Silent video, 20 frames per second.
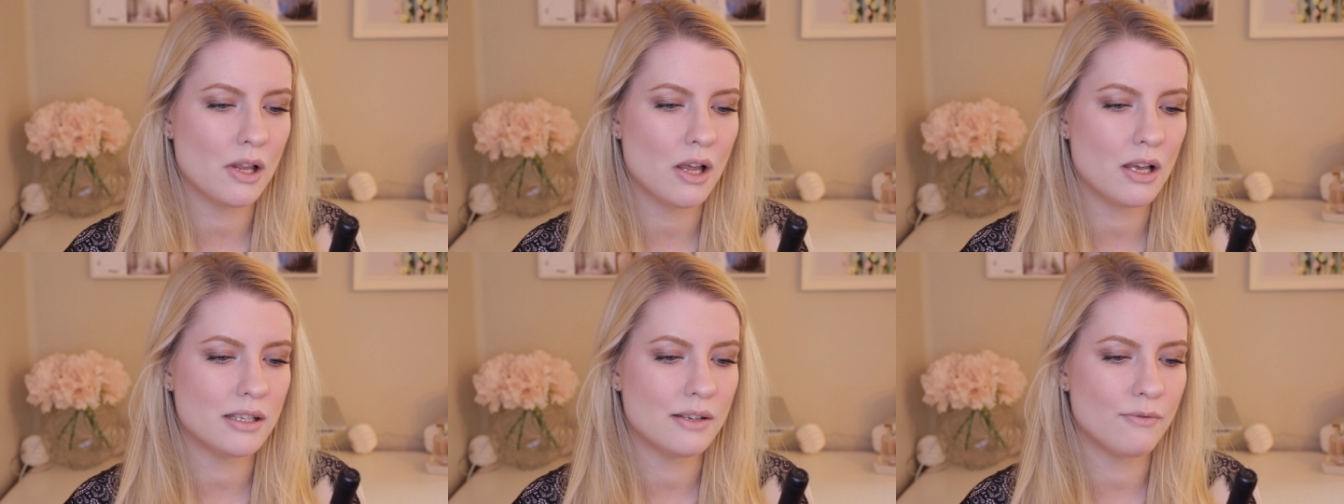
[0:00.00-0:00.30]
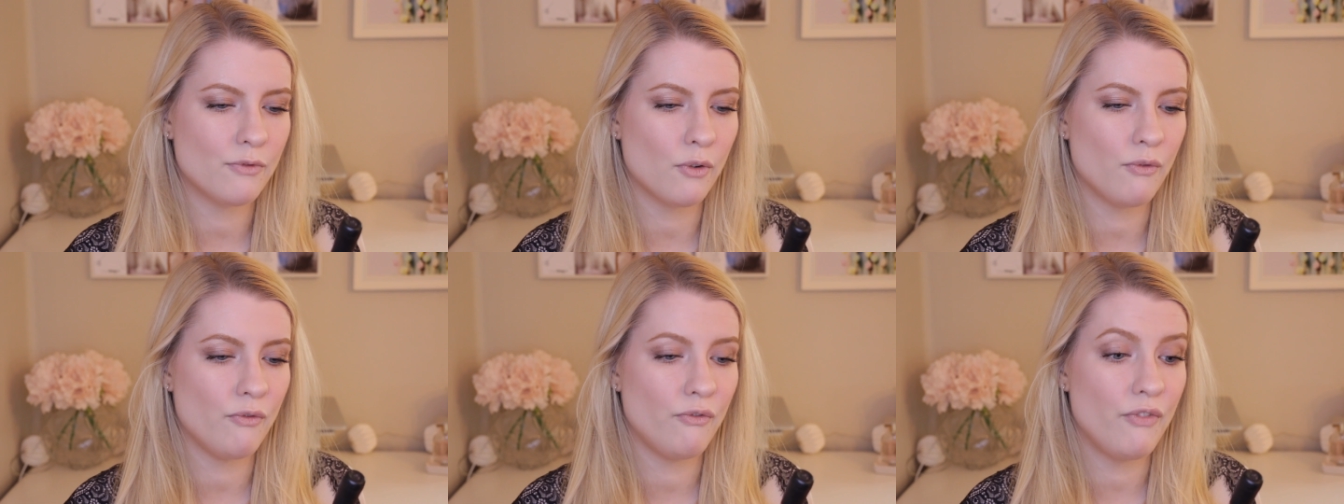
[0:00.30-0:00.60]
gloss
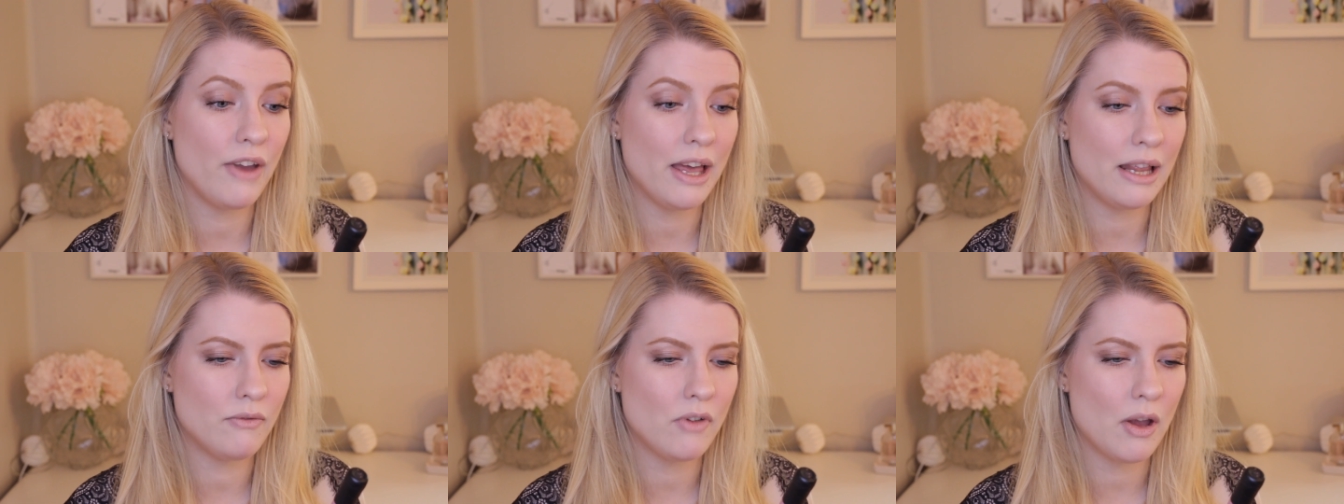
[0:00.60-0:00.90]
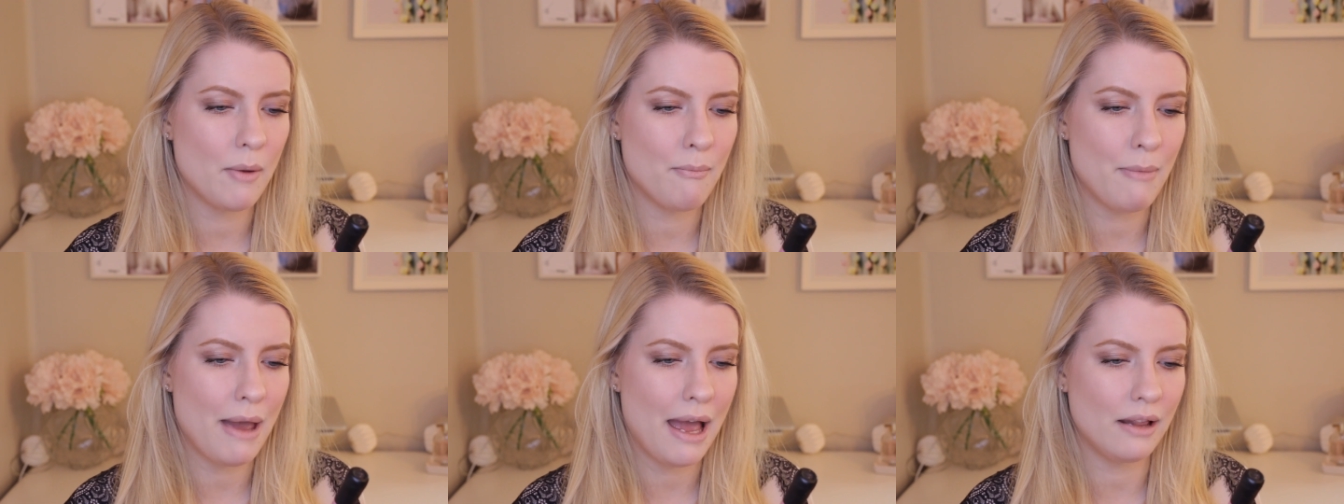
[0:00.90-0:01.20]
for
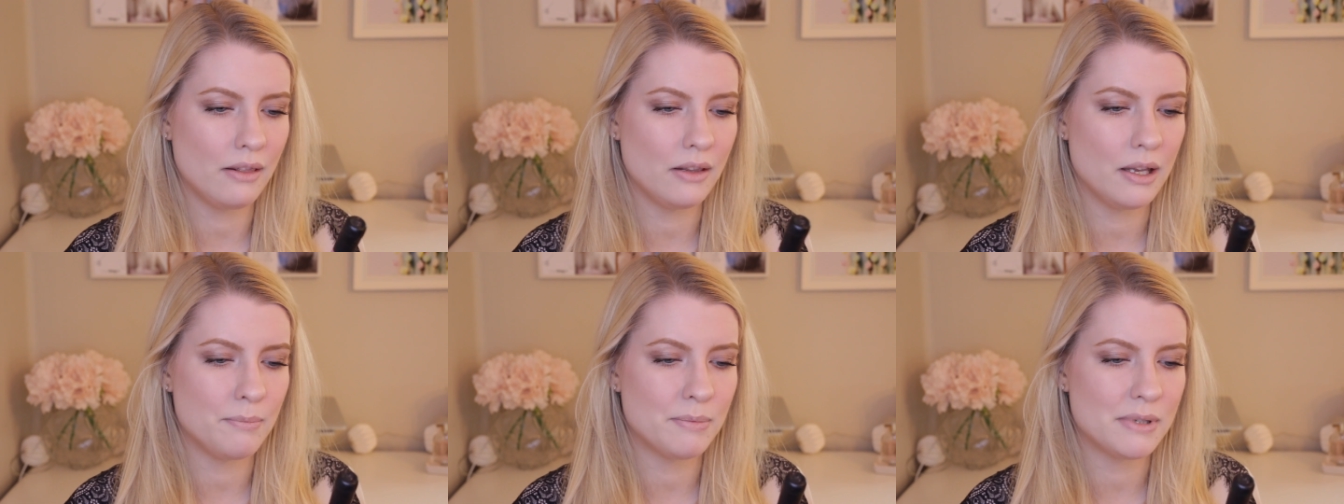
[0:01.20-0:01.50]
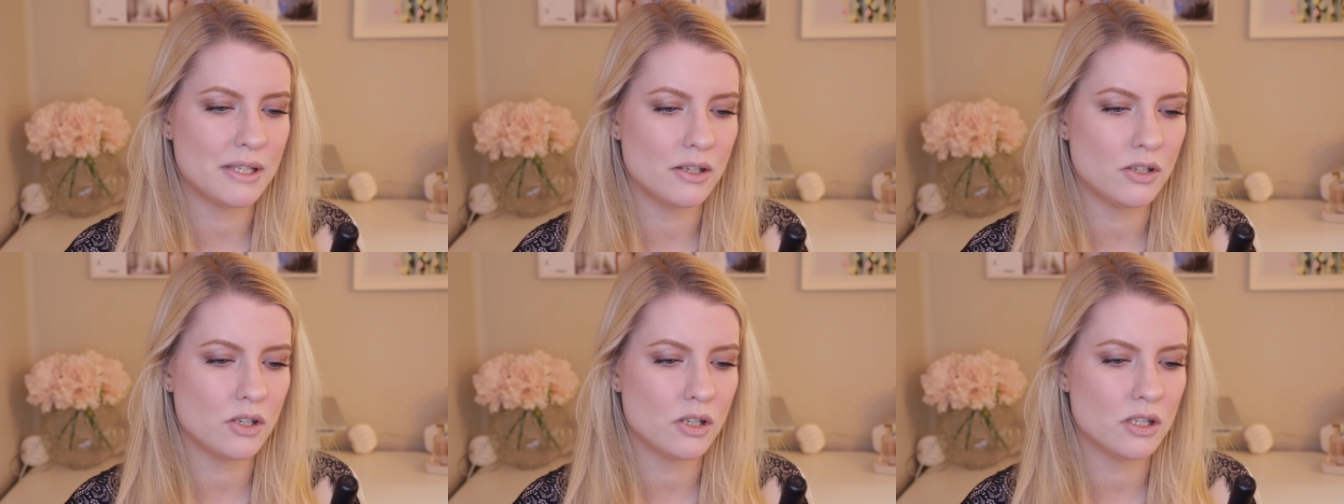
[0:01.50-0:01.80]
velvet matte
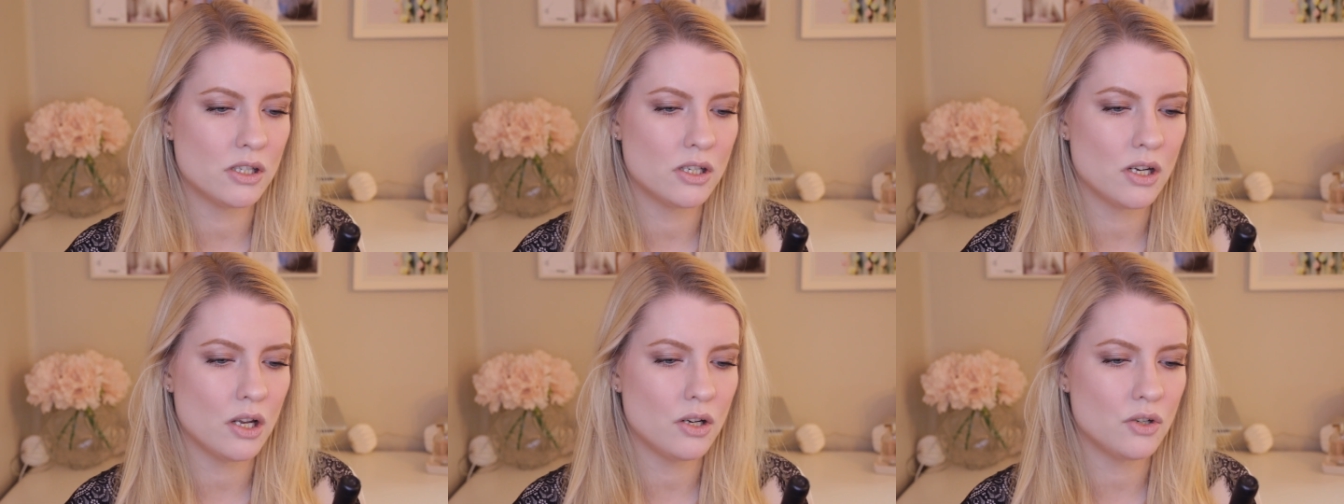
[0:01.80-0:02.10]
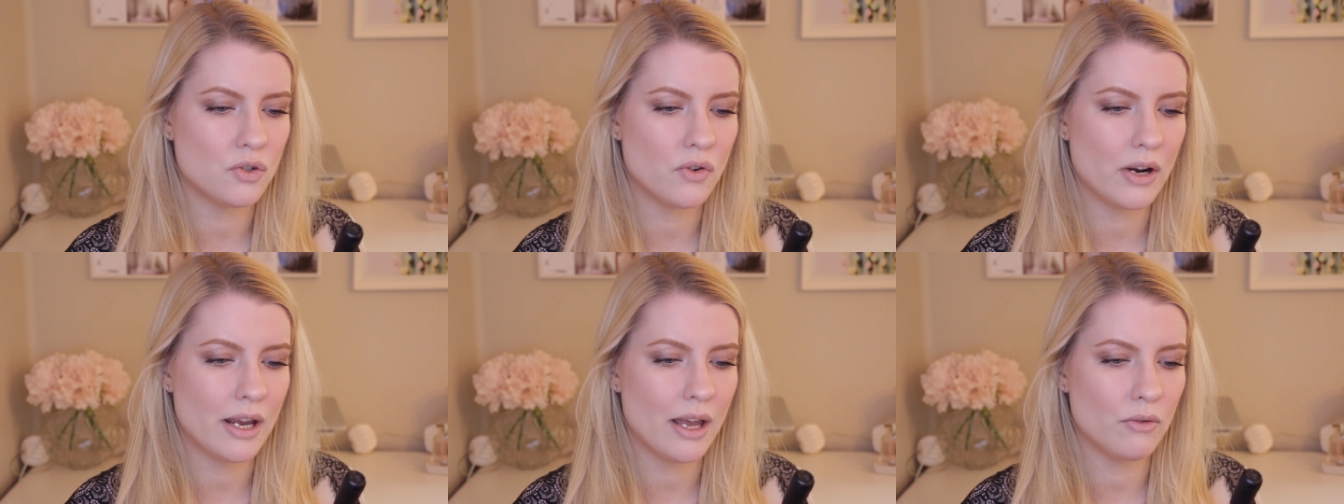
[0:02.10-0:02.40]
lips. Does
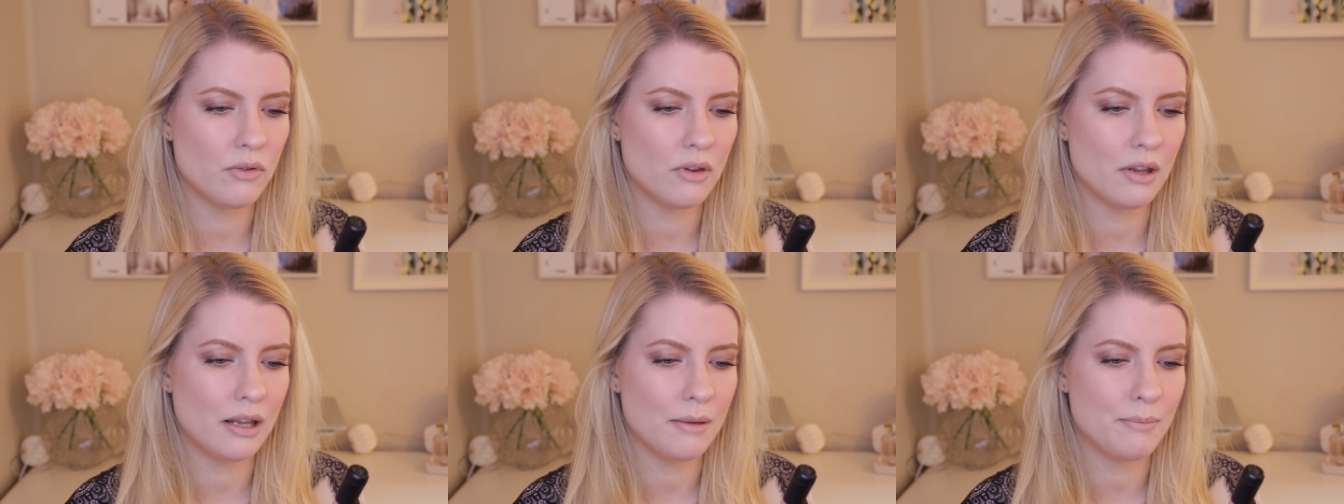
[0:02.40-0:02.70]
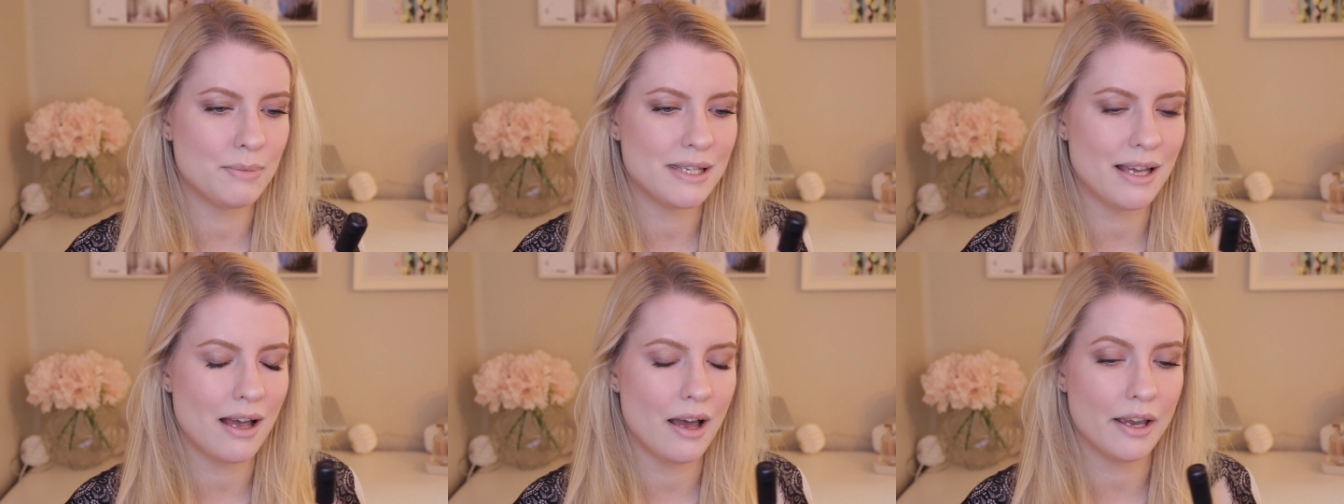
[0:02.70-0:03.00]
not dry out the
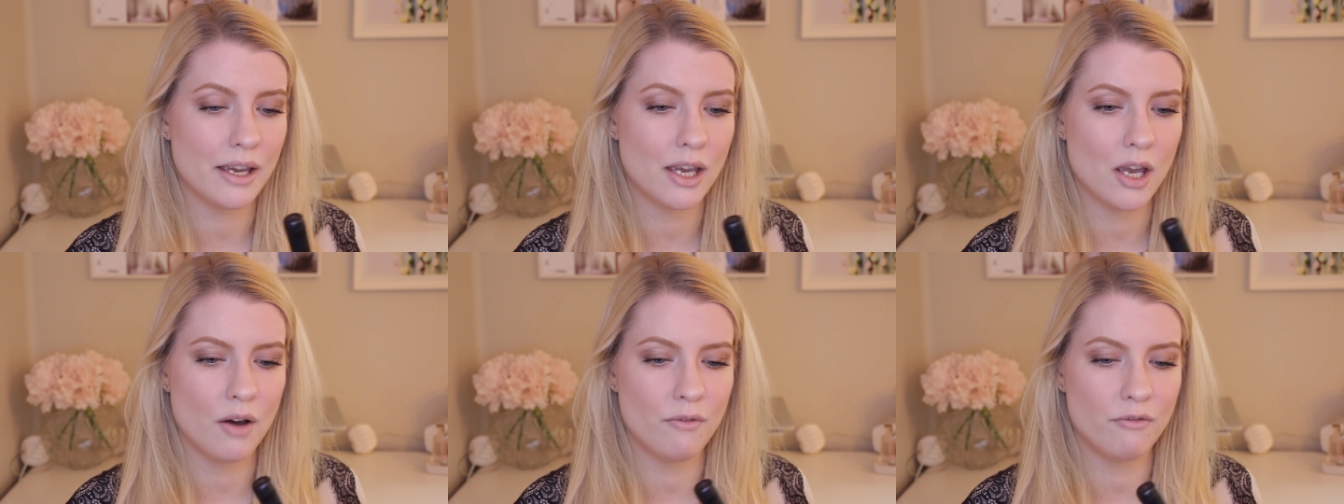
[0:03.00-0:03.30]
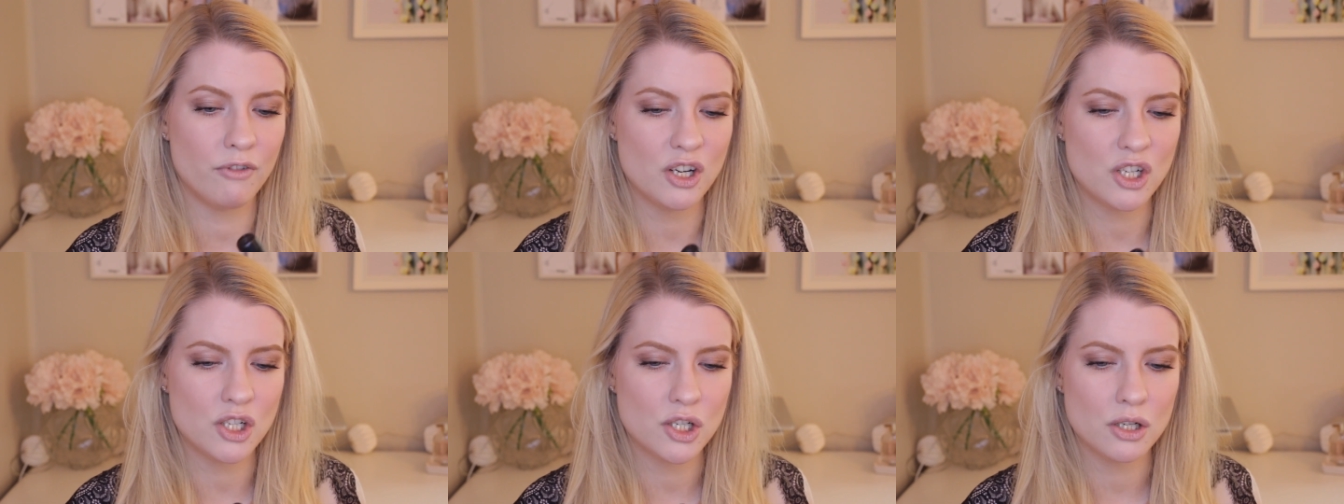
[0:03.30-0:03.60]
lips. High
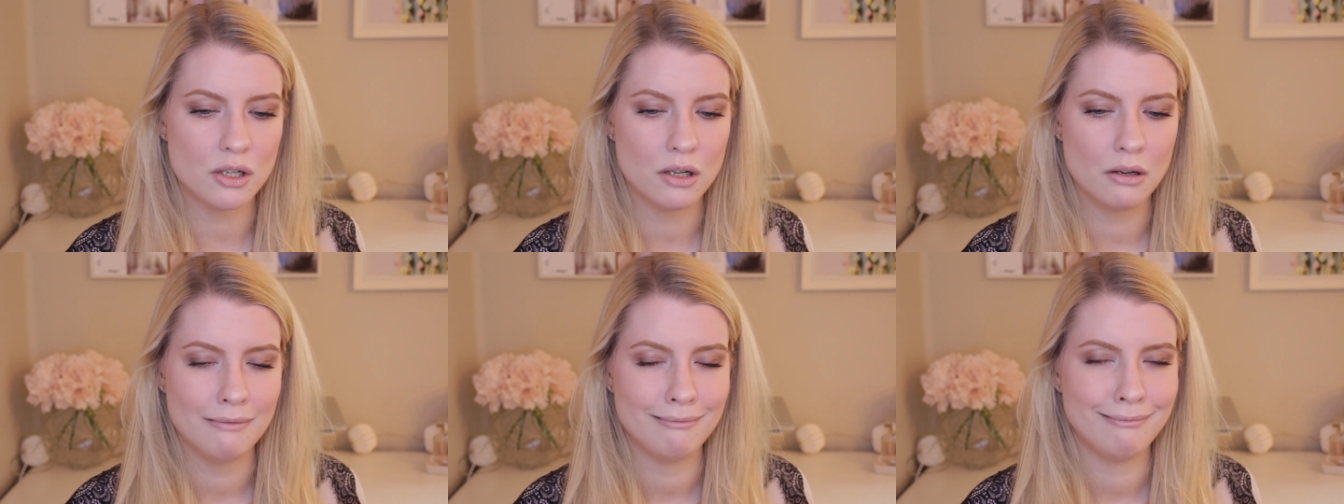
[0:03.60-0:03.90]
coverage.